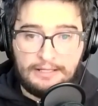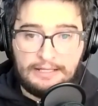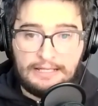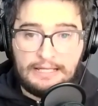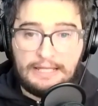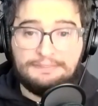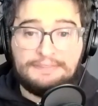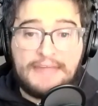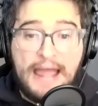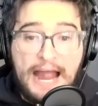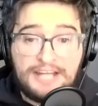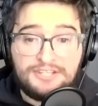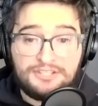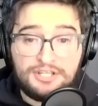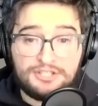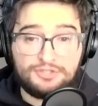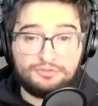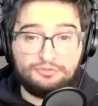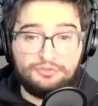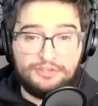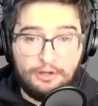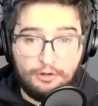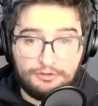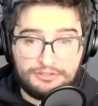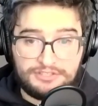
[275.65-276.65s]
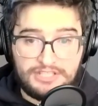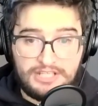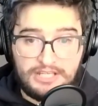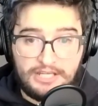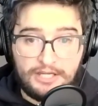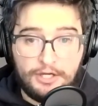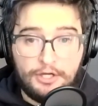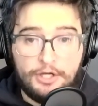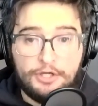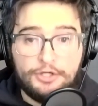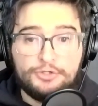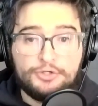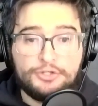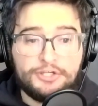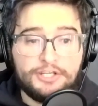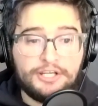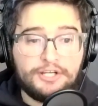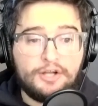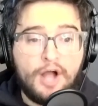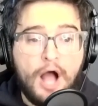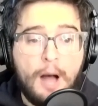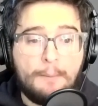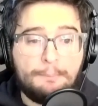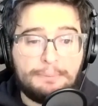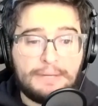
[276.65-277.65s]
And that's just Realty. You can
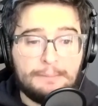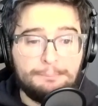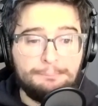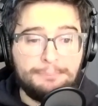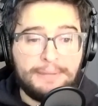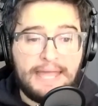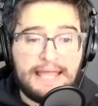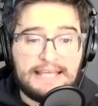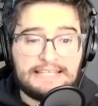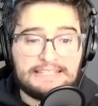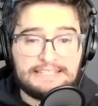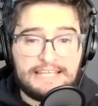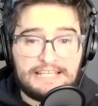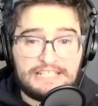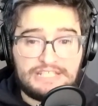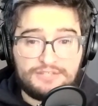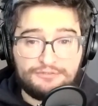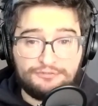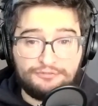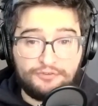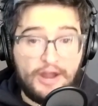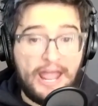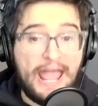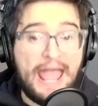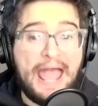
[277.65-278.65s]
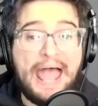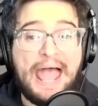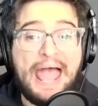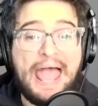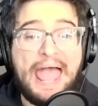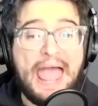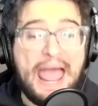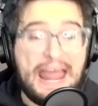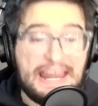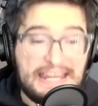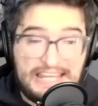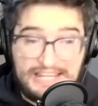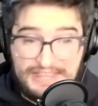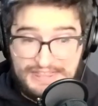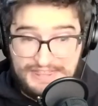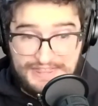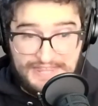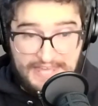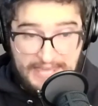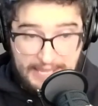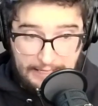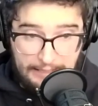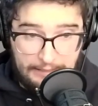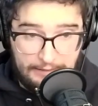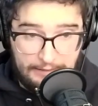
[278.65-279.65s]
copy and paste this for
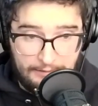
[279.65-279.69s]
anything.